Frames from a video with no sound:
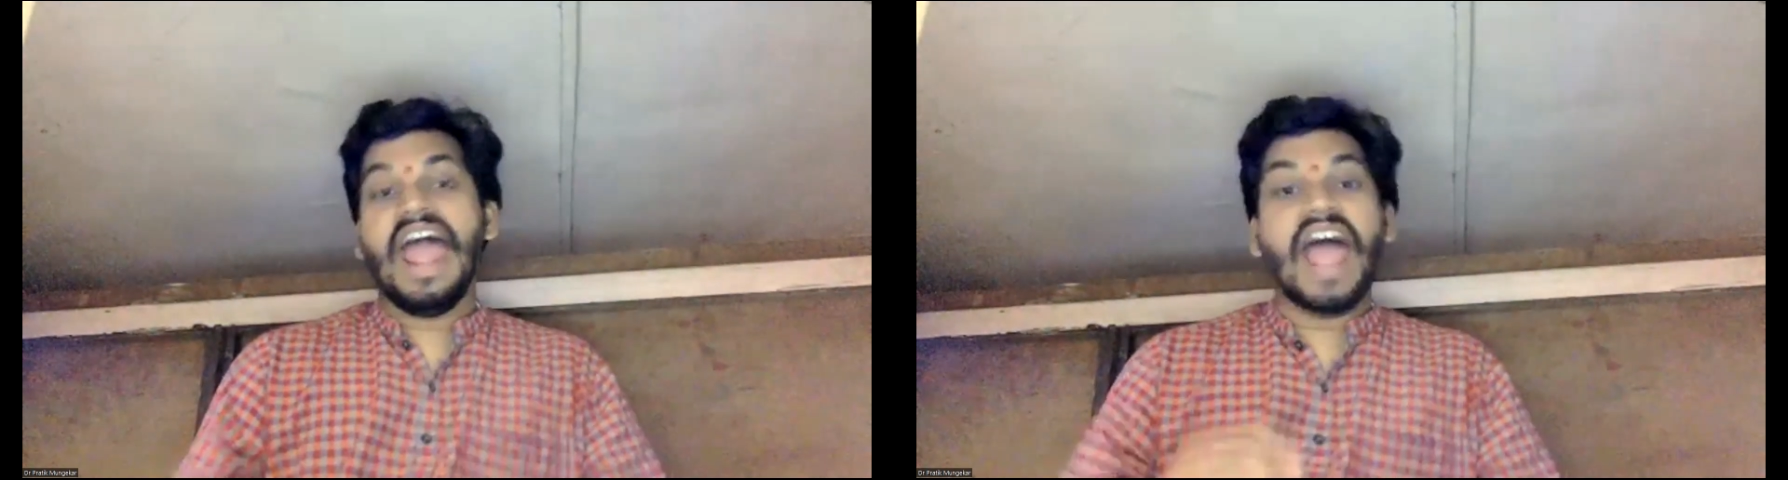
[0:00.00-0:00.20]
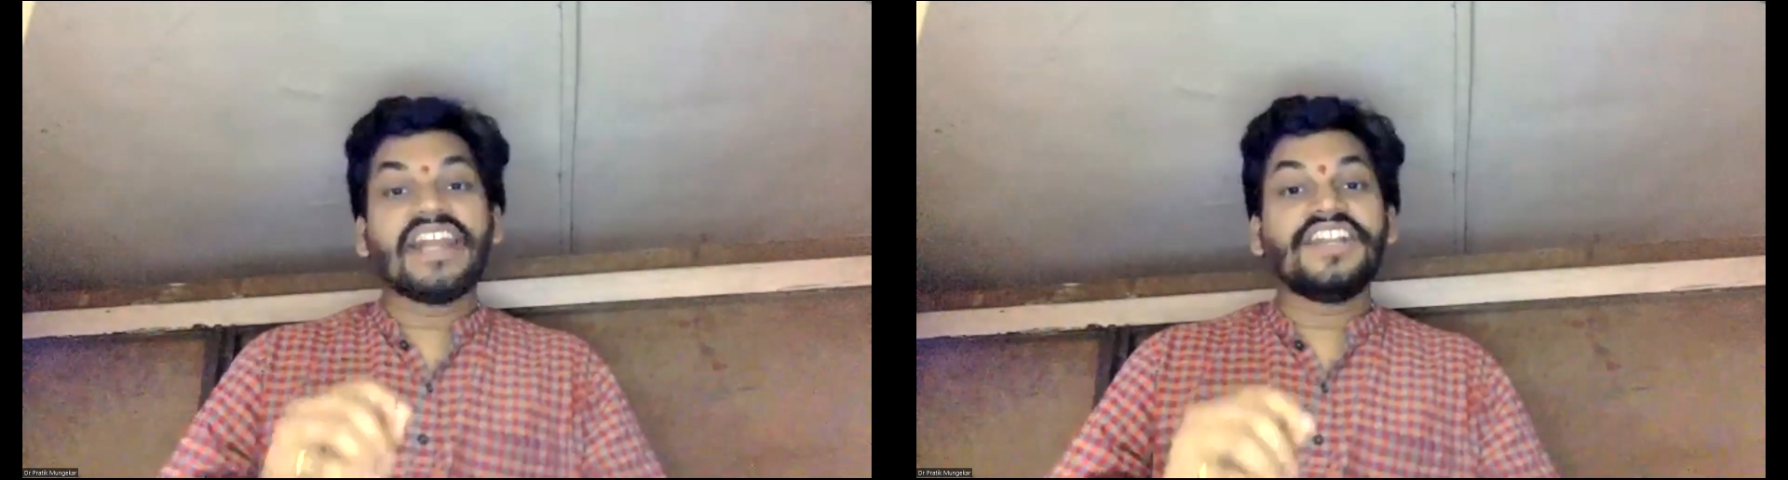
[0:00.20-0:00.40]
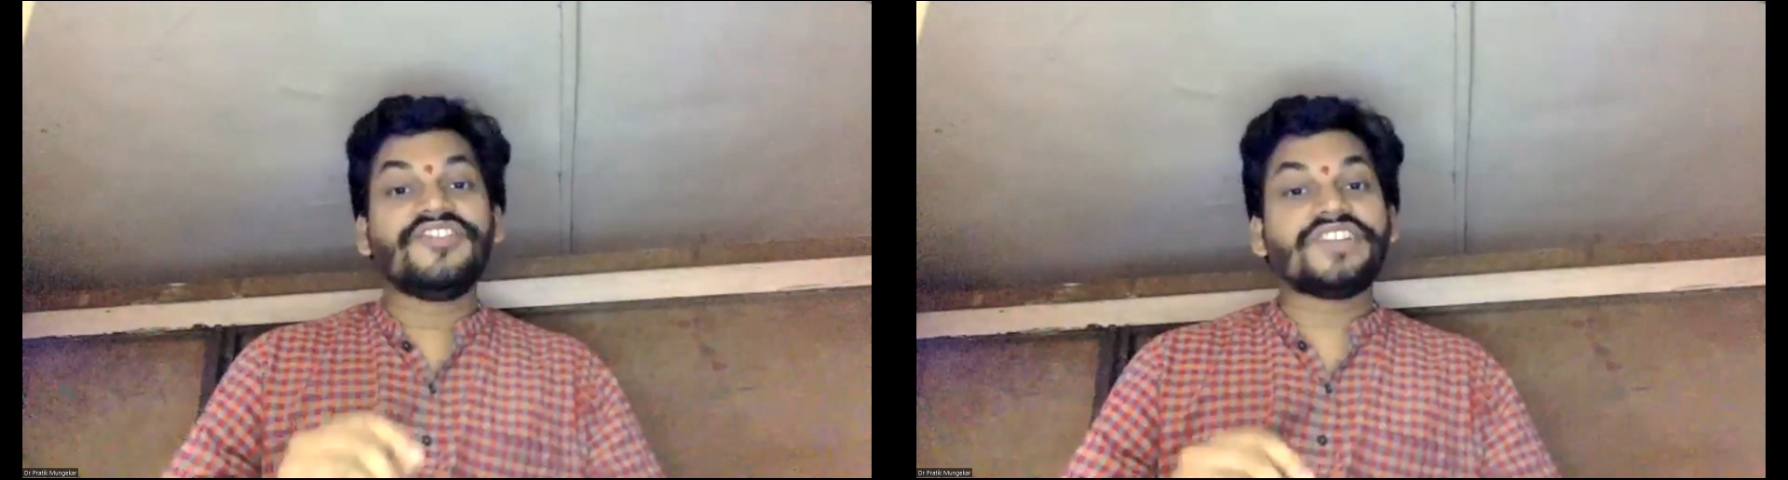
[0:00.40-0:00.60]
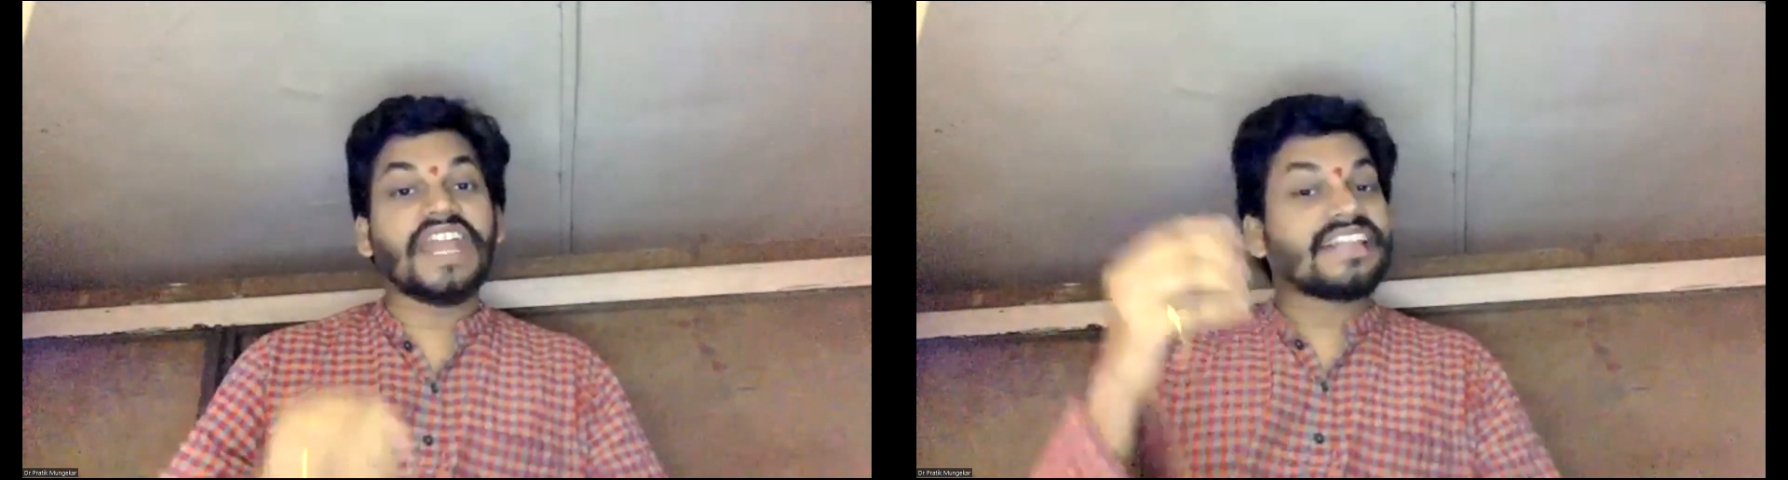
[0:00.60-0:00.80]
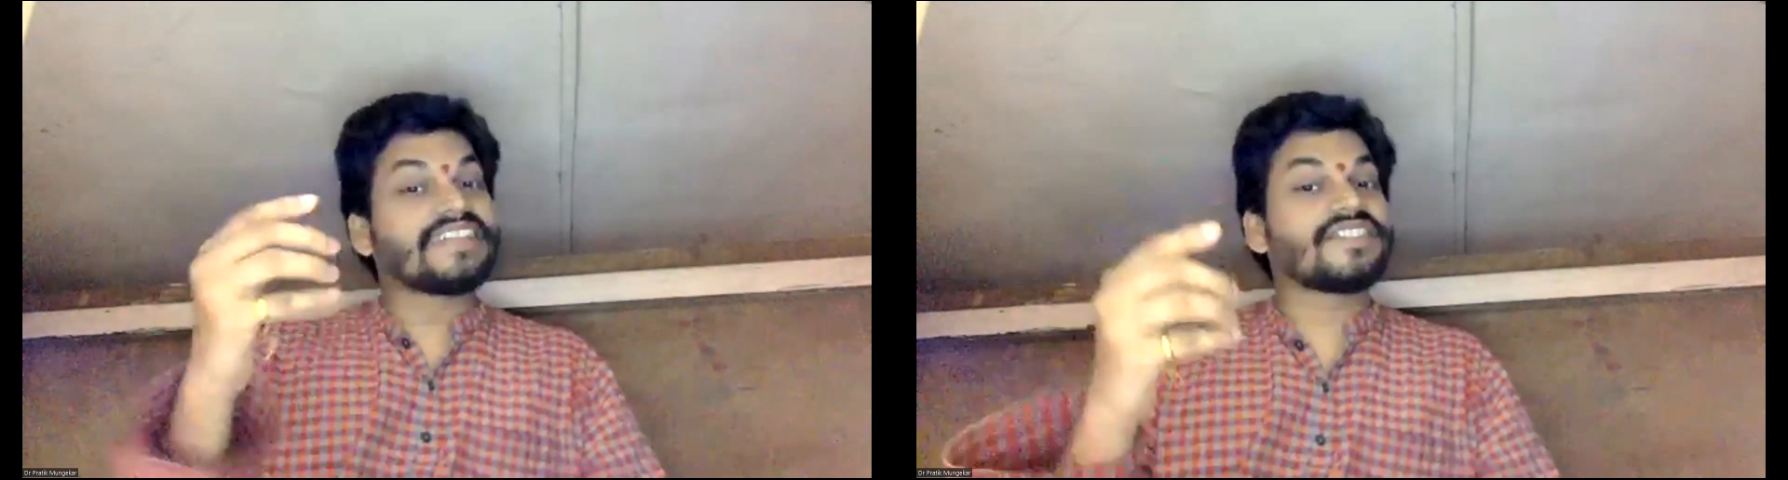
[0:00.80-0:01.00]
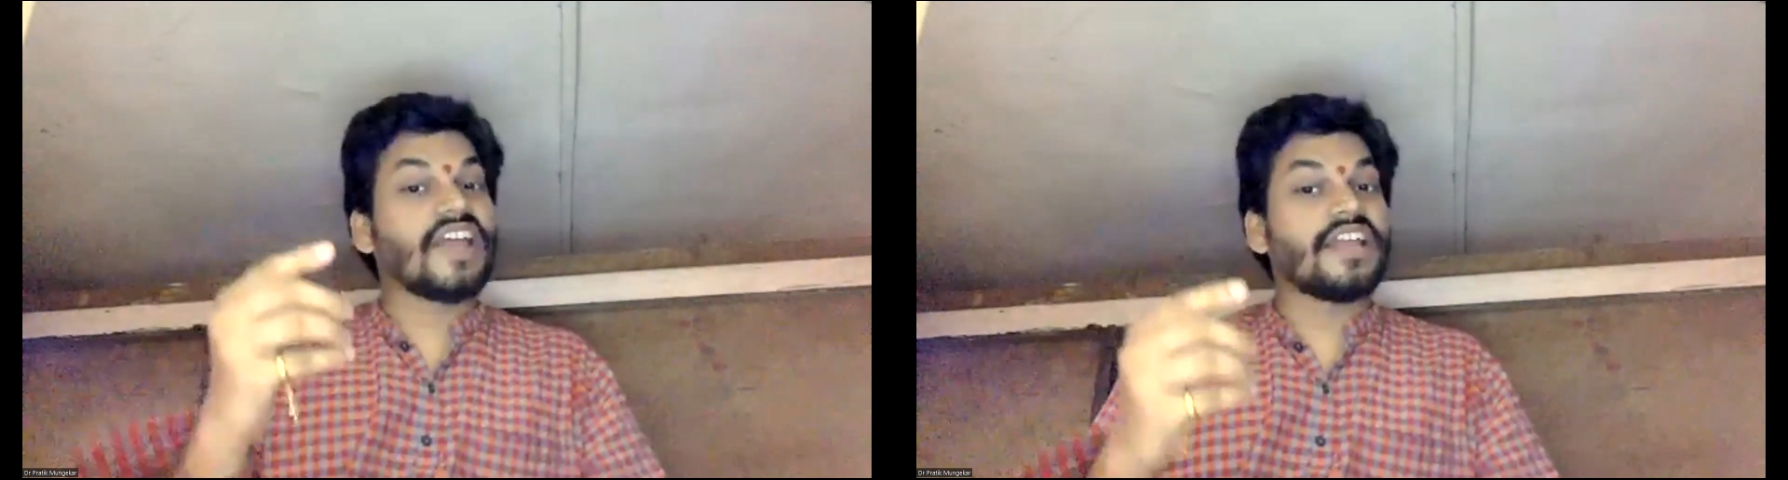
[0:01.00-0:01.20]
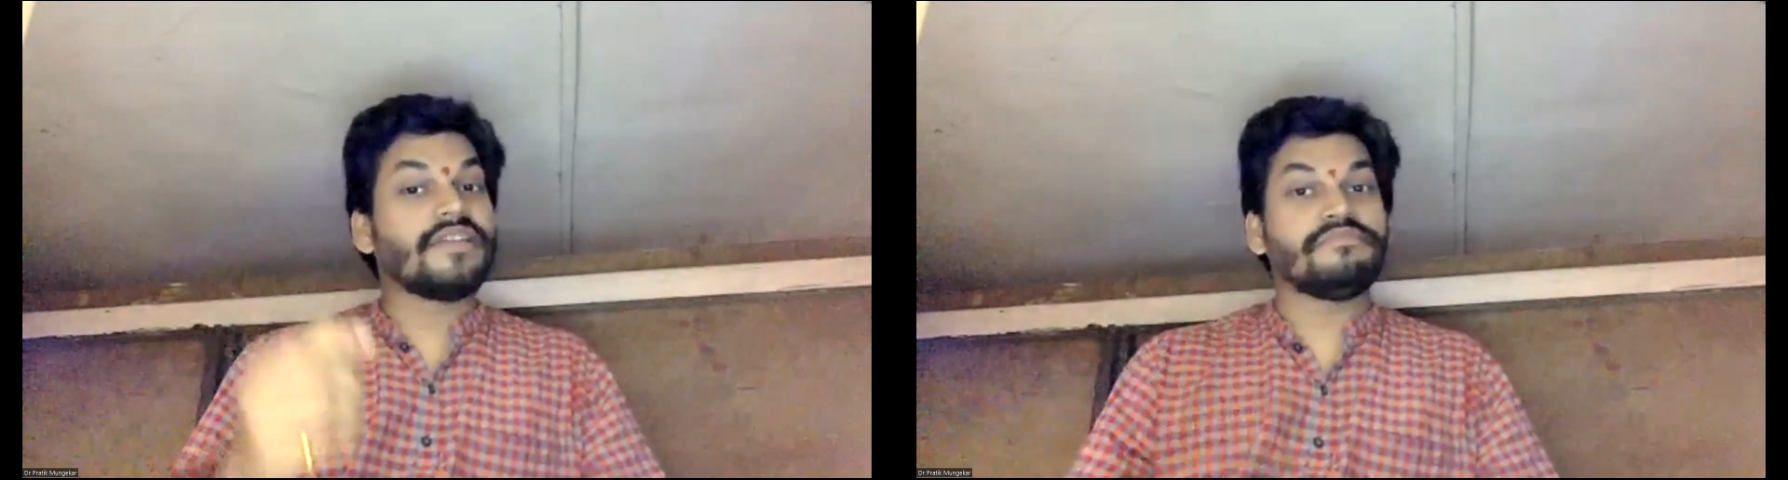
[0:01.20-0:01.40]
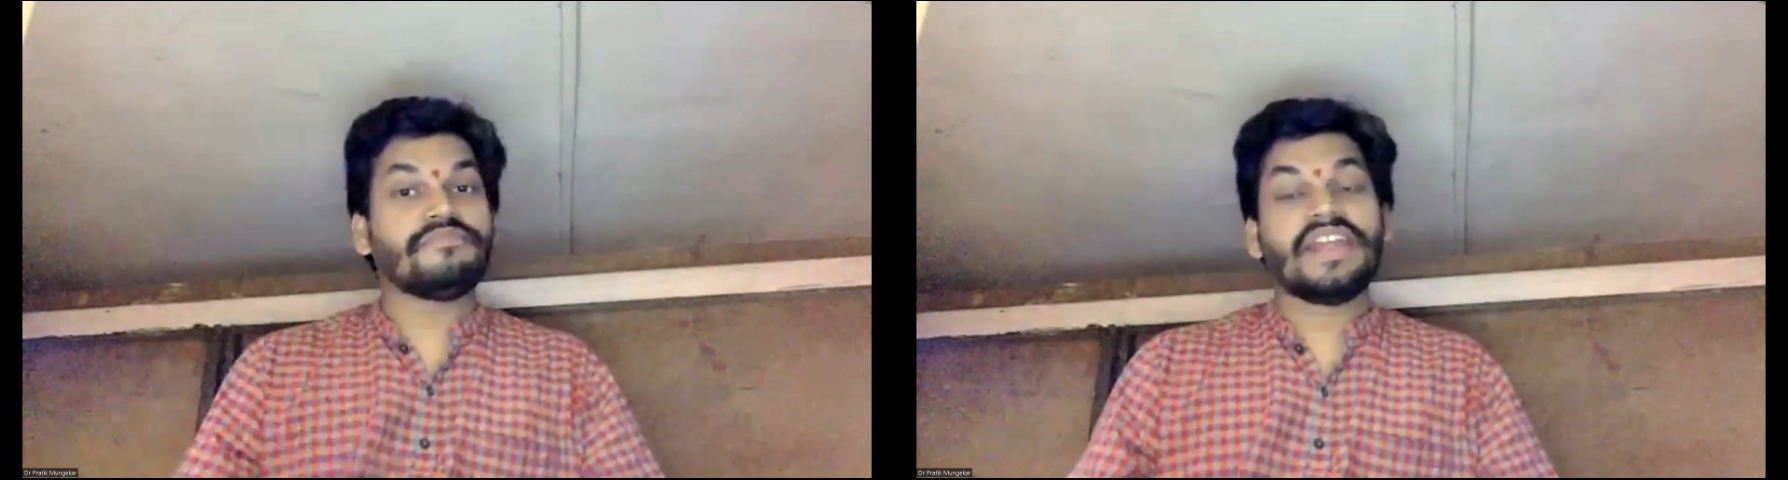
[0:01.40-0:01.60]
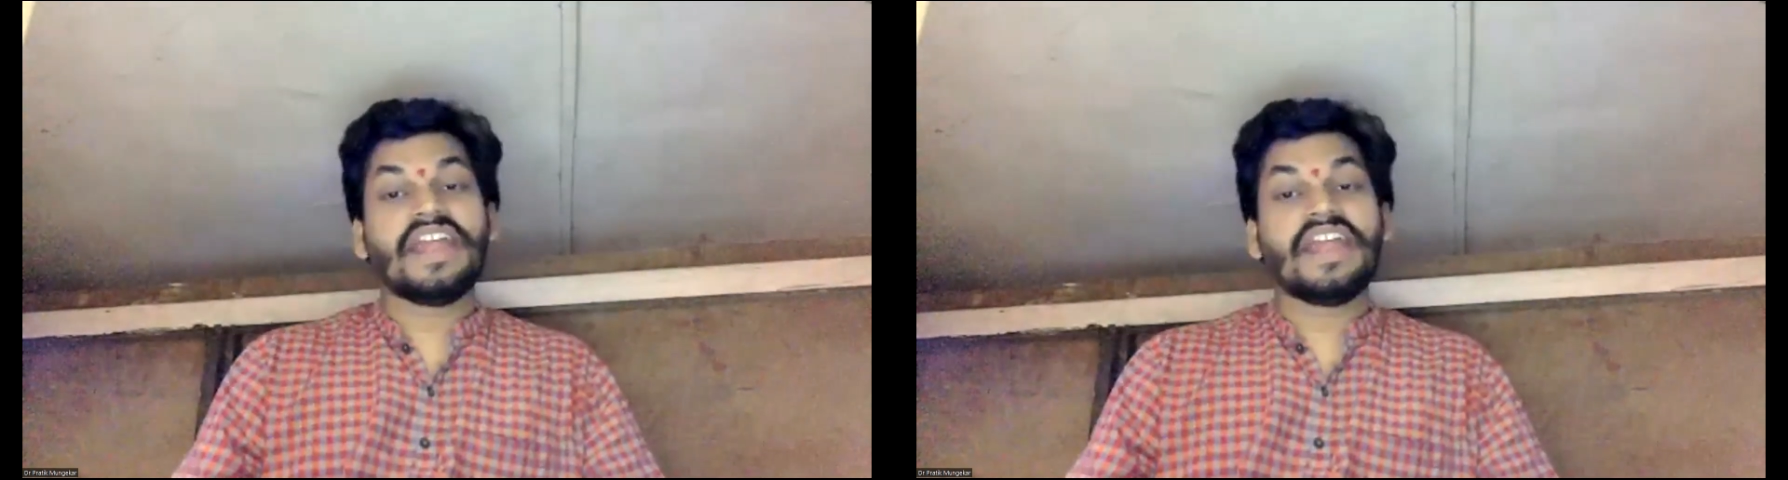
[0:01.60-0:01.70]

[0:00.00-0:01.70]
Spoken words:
and it takes time